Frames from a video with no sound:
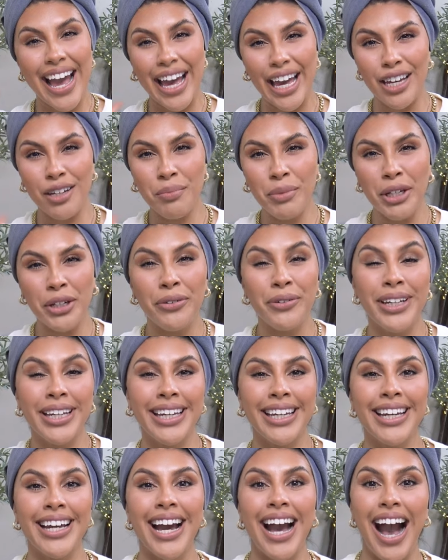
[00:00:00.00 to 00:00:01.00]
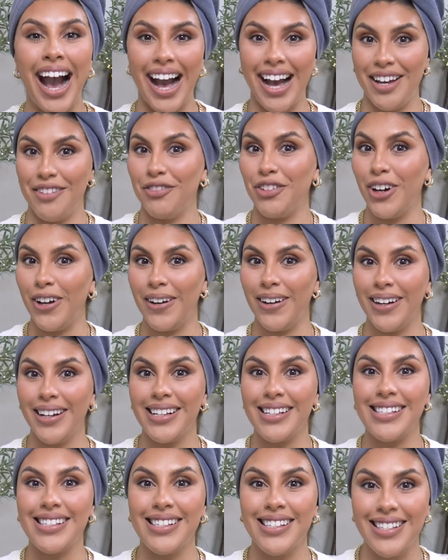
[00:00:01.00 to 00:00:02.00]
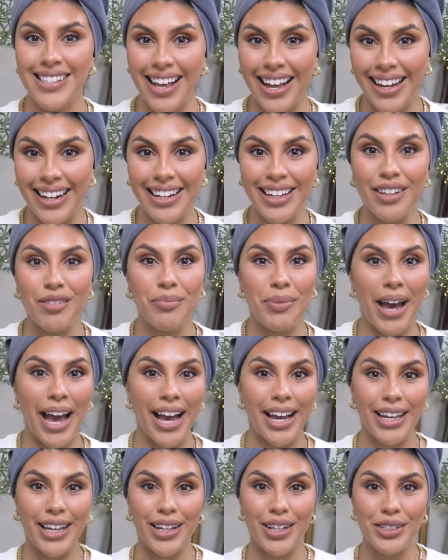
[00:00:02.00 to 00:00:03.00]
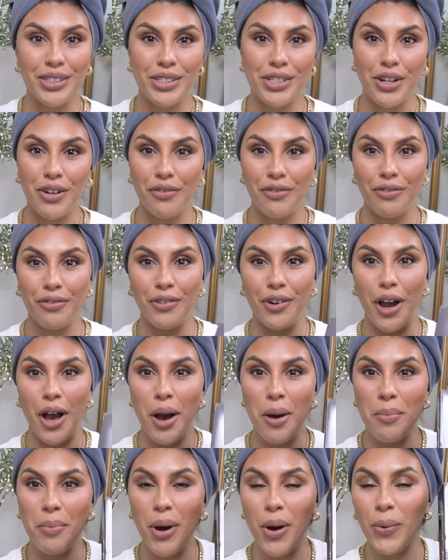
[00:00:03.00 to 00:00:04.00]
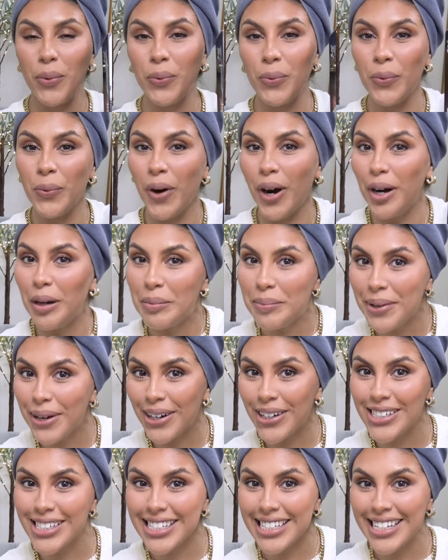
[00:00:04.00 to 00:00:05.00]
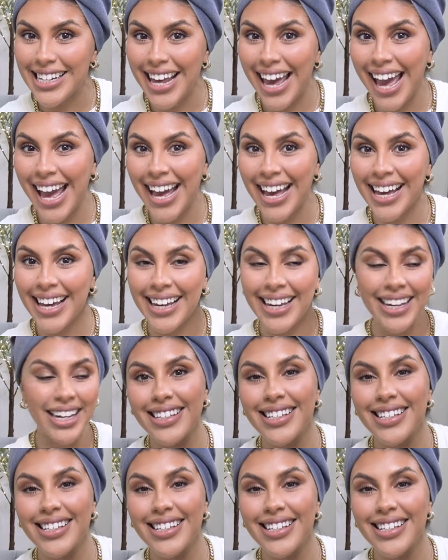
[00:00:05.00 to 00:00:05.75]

Hey beauty, I've got an exciting package from Walmart today.